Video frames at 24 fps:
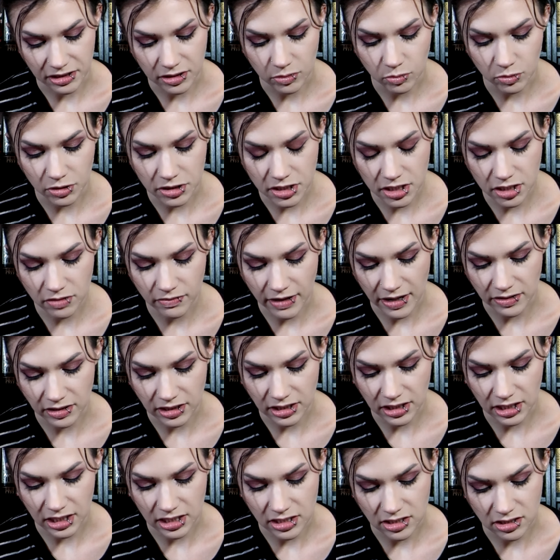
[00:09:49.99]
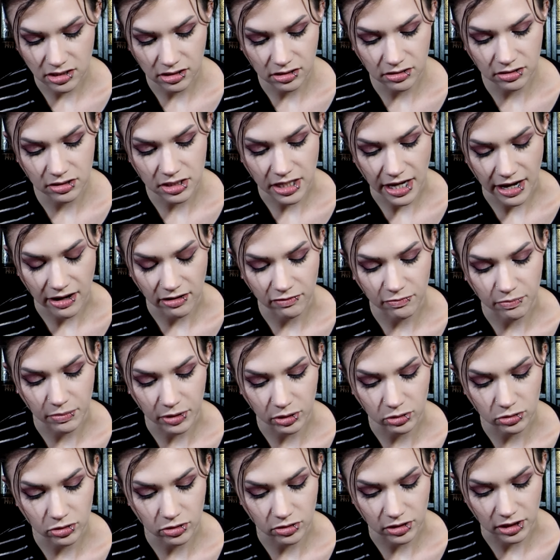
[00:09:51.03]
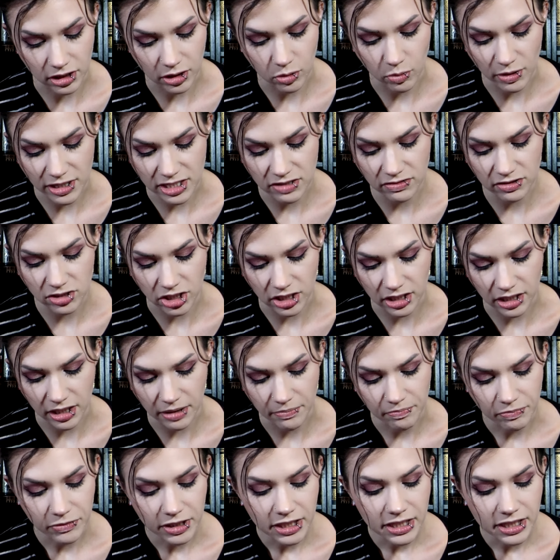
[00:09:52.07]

the woods surrounding the insular town of Mill Creek, West Virginia,